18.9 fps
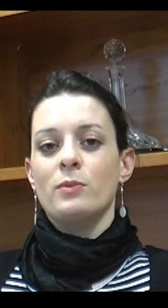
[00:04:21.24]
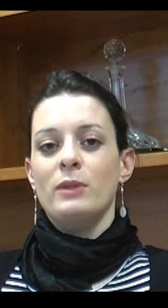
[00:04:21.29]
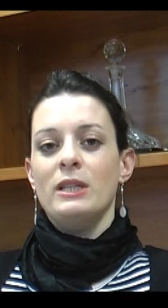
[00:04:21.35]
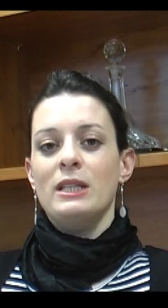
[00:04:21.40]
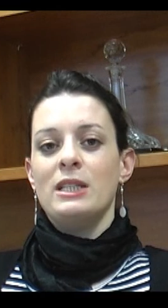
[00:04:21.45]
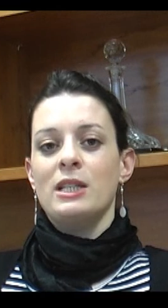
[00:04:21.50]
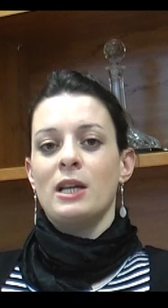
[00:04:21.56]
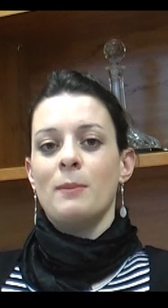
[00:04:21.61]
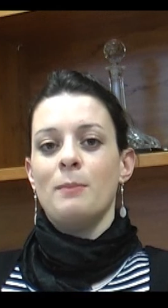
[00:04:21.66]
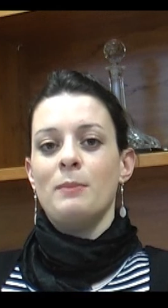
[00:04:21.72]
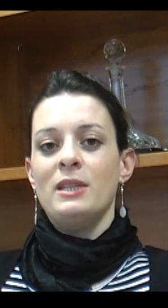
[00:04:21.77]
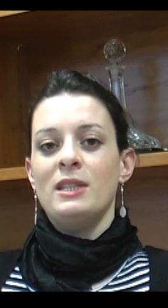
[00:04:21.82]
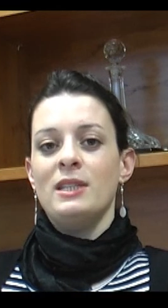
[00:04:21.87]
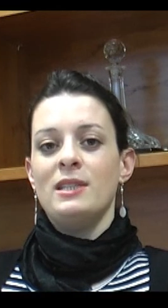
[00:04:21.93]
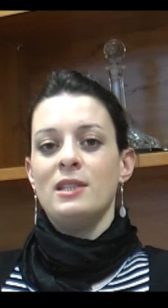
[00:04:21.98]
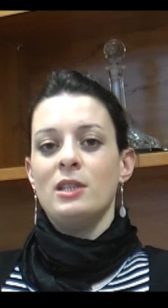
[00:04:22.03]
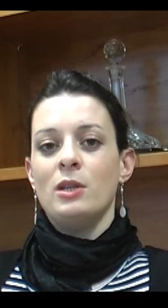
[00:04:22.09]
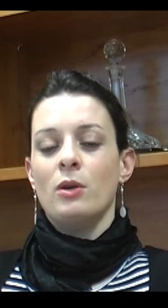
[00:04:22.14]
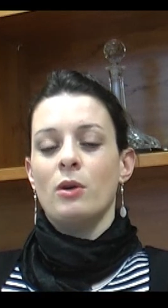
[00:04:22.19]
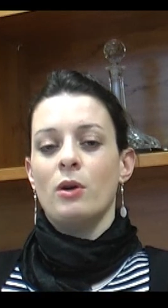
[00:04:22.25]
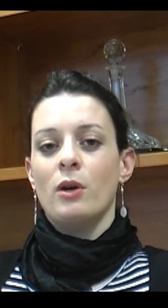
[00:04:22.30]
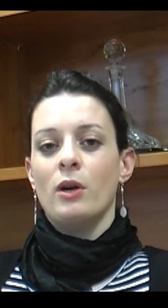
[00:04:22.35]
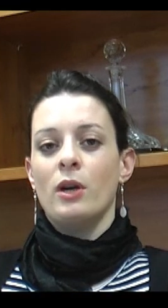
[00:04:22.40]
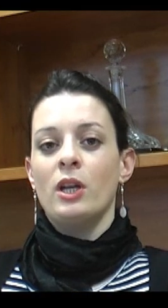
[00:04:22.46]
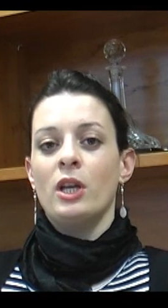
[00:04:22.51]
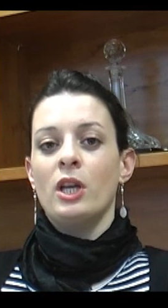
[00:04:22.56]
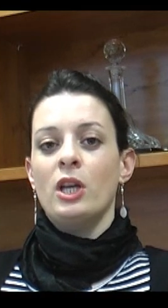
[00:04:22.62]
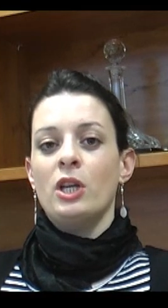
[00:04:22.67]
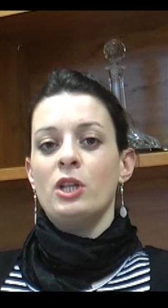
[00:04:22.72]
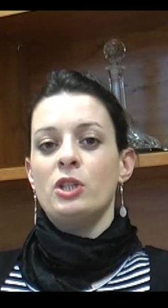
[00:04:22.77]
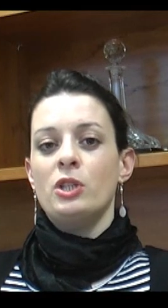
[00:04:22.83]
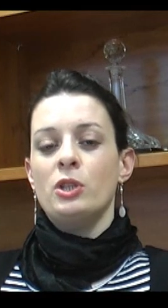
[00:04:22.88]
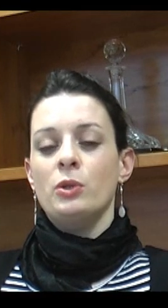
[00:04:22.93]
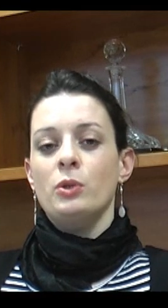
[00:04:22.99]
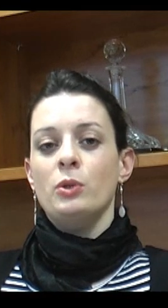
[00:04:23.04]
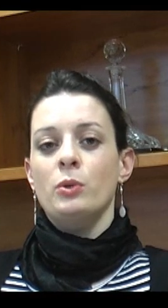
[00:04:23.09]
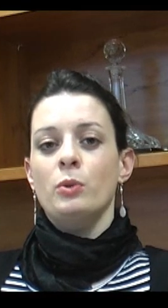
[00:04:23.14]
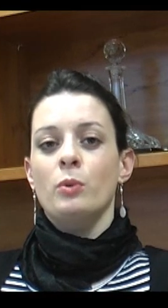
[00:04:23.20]
real-time PCR
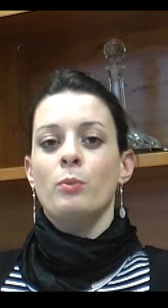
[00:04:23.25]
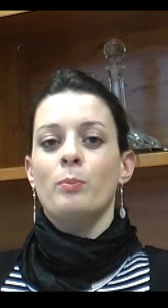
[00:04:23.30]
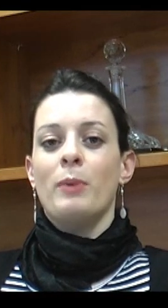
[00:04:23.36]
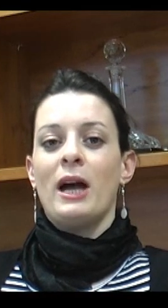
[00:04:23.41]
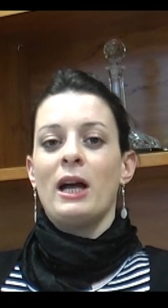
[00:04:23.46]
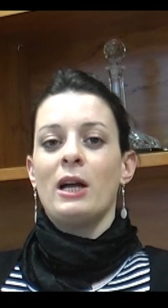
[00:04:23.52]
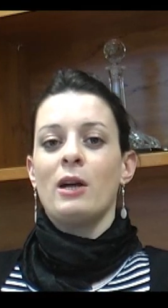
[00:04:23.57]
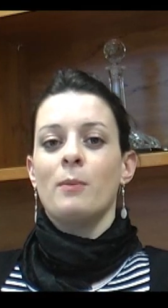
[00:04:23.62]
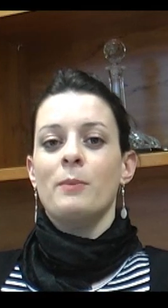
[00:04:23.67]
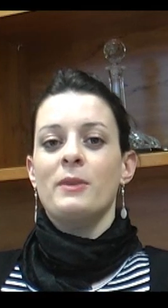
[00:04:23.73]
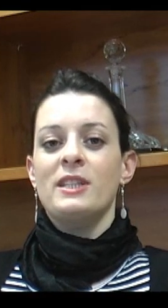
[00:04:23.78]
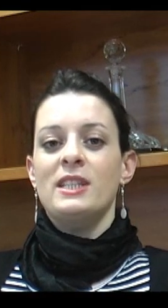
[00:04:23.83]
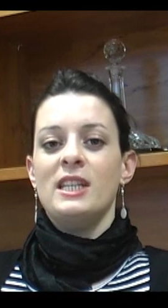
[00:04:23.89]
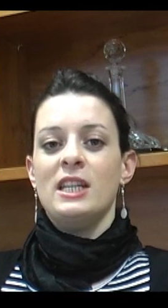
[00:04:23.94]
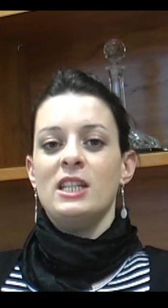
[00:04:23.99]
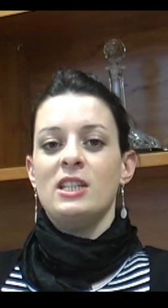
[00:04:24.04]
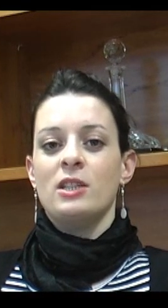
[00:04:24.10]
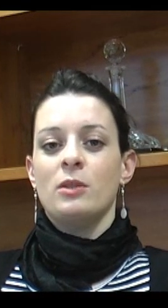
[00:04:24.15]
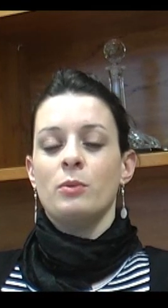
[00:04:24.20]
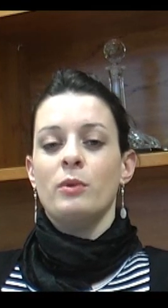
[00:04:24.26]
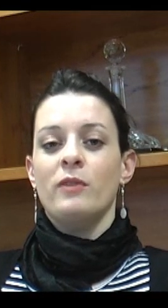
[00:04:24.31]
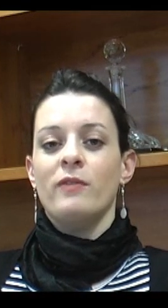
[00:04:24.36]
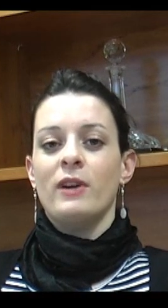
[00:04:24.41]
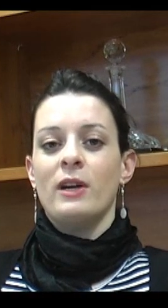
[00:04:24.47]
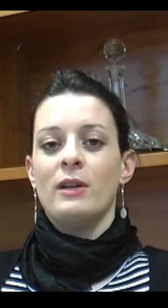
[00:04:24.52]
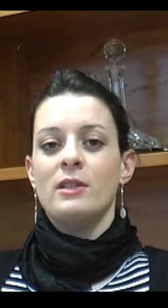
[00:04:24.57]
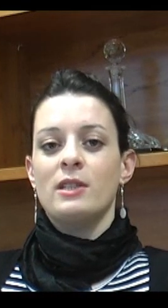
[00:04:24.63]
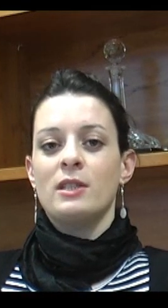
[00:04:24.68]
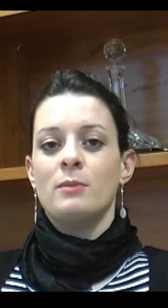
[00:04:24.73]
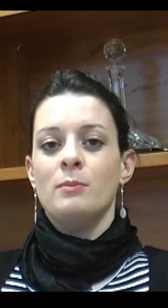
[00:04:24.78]
to back up the data we found at